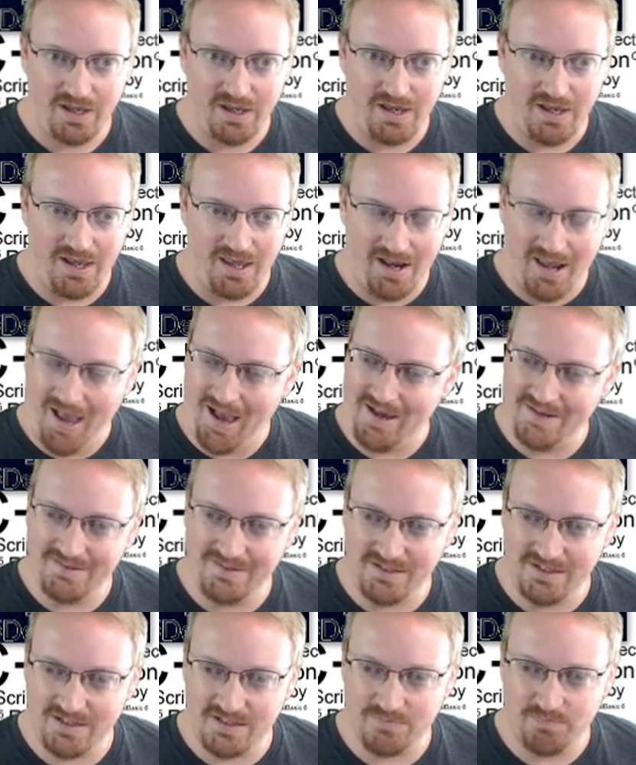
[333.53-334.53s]
It has
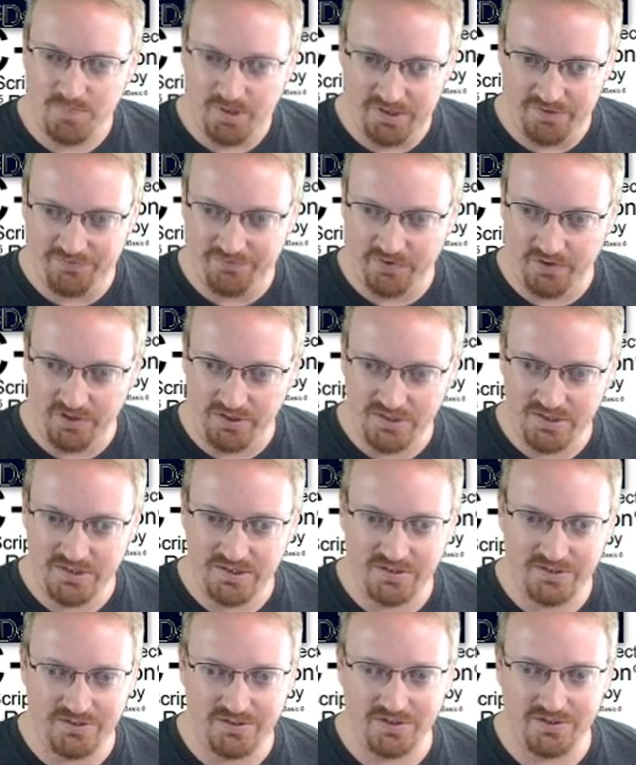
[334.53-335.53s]
its
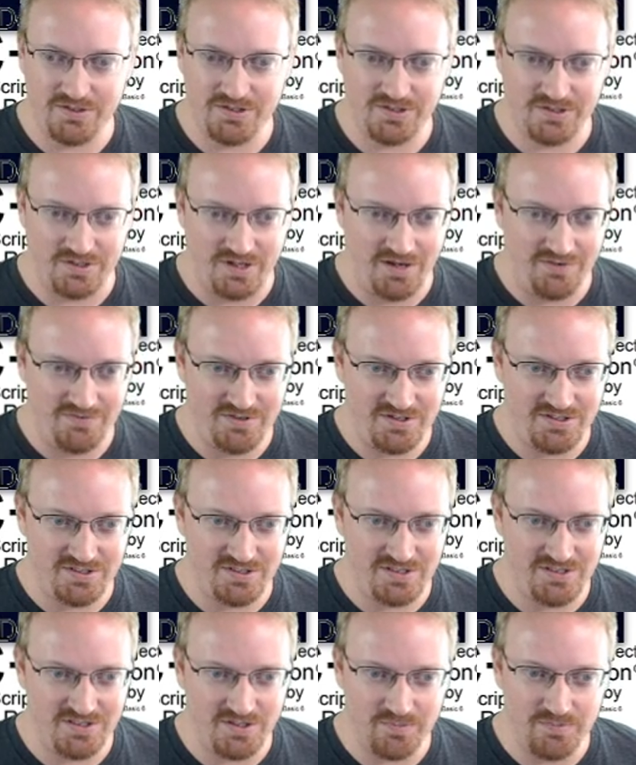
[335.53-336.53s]
pitfalls. There's
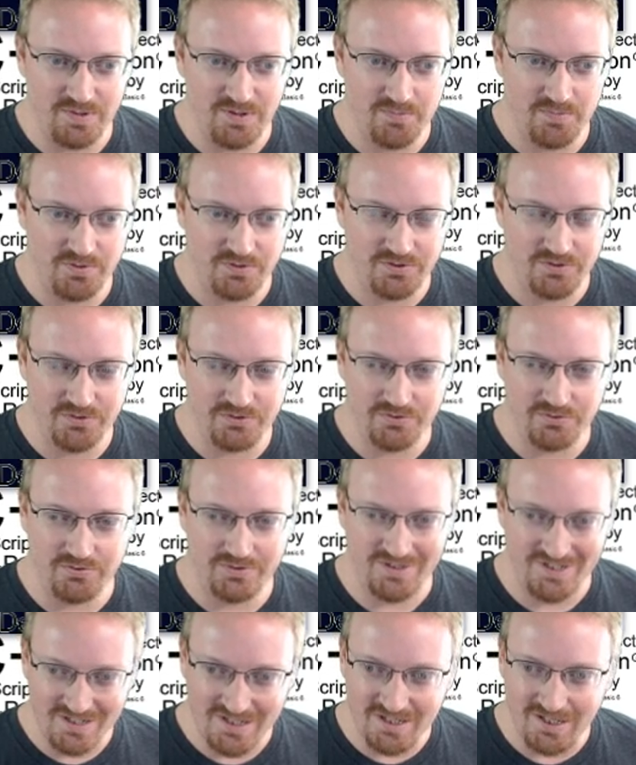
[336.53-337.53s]
obviously some people who
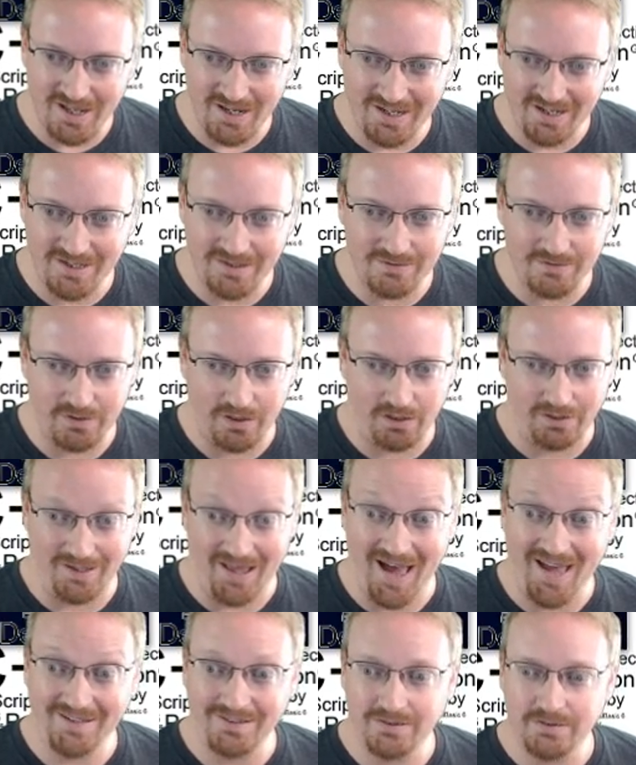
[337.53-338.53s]
dislike it a
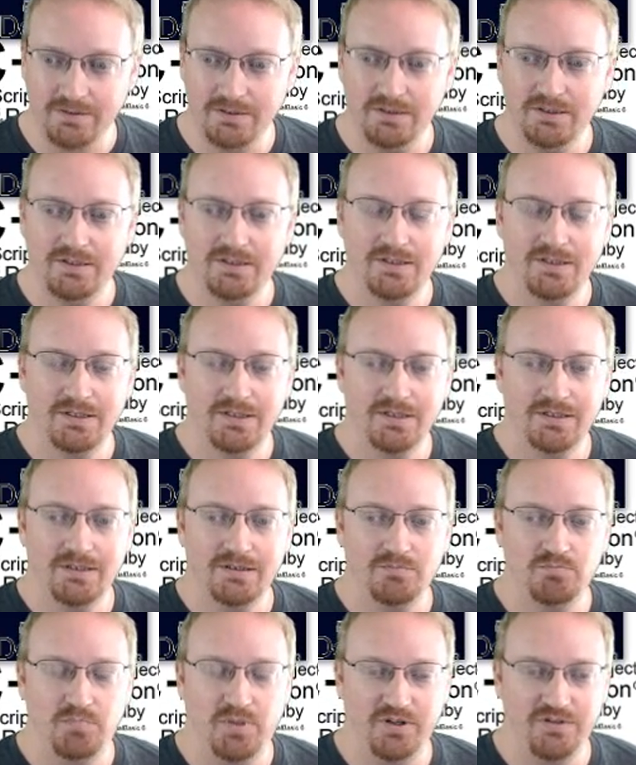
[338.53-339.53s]
lot.
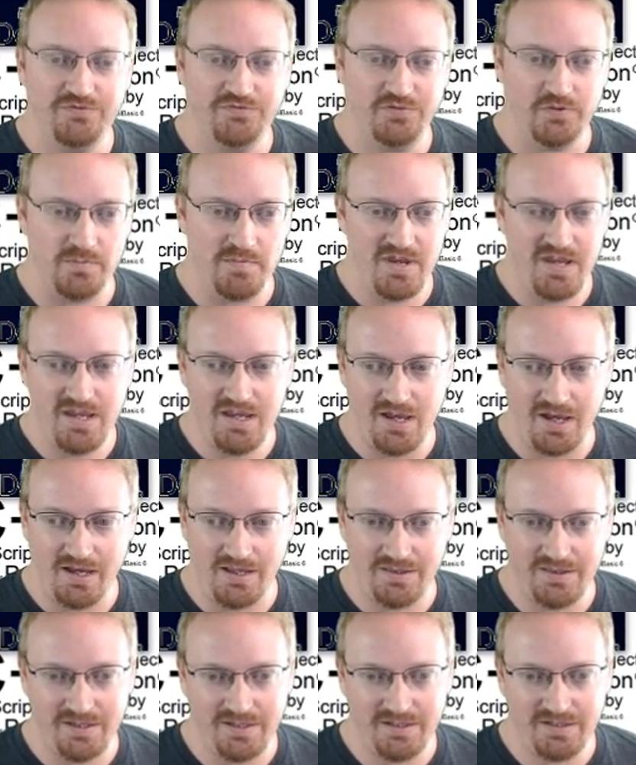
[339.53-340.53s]
But for me, I
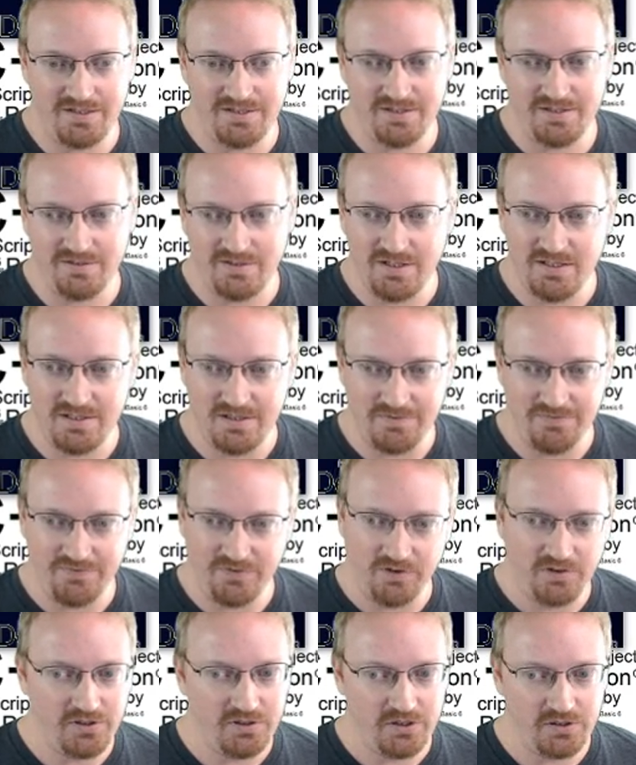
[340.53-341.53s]
think it's a
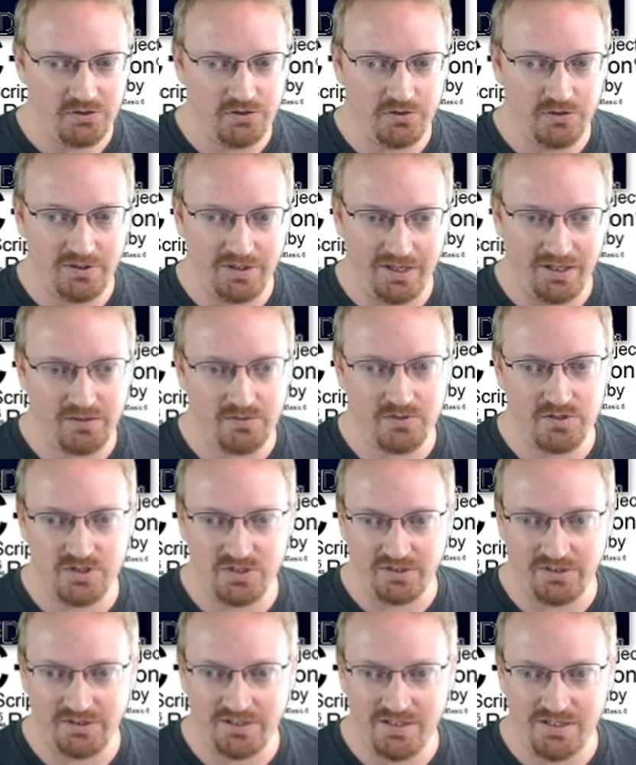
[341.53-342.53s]
fairly good language.
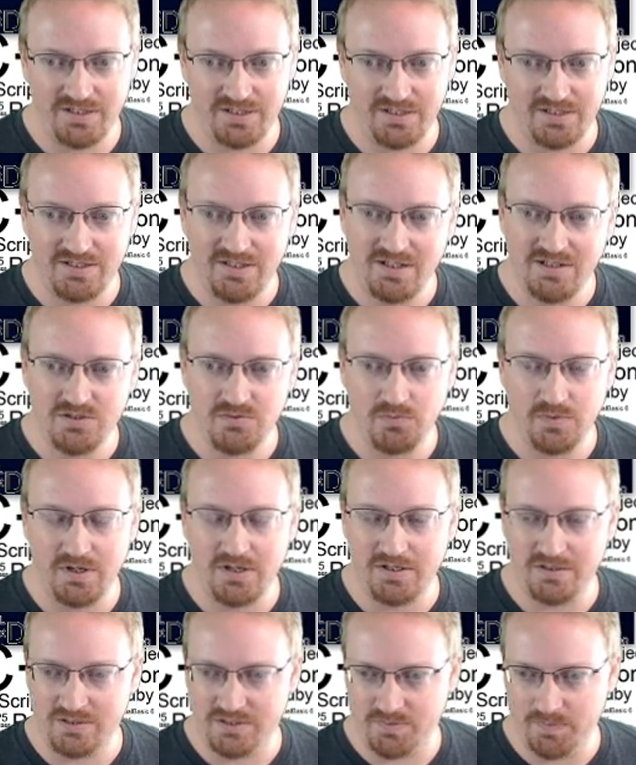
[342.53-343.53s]
At least it does what
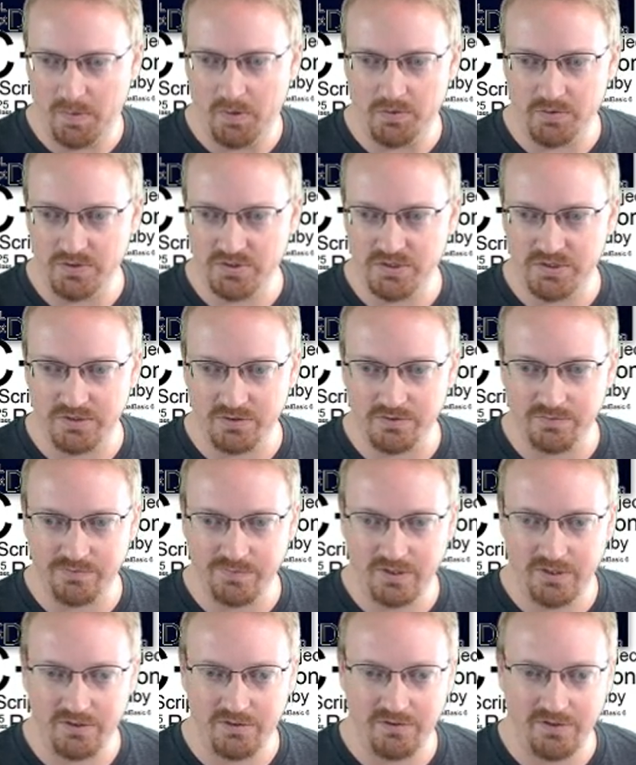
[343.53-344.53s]
it's supposed to,
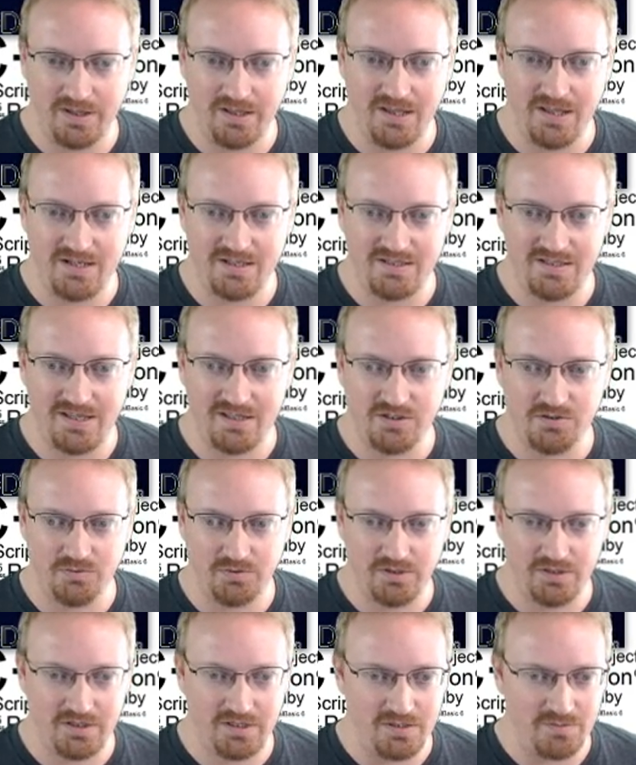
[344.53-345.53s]
and that's
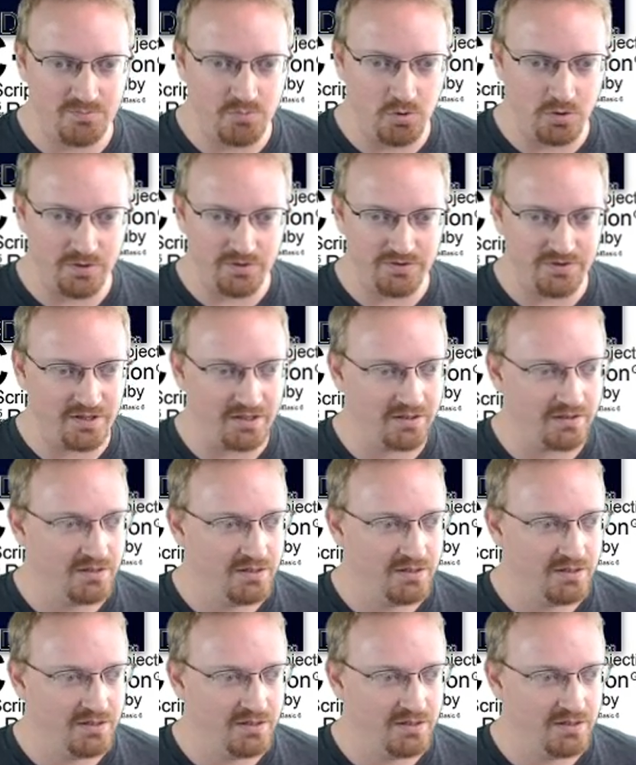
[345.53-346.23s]
really the important thing.